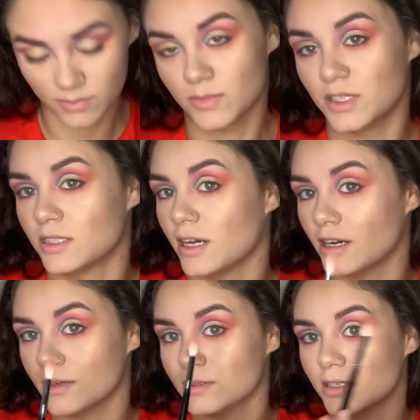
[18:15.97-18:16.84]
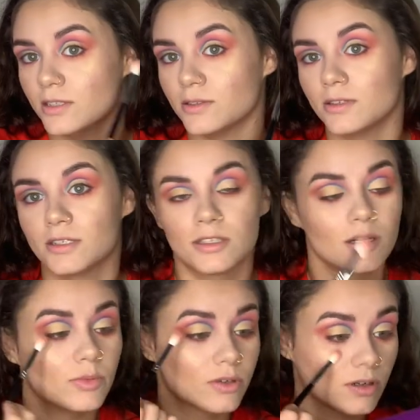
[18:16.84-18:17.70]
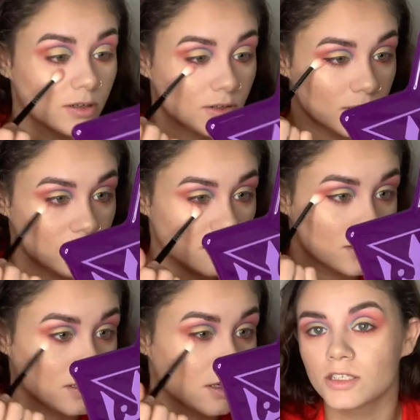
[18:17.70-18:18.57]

decided I was going to do this double cut crease.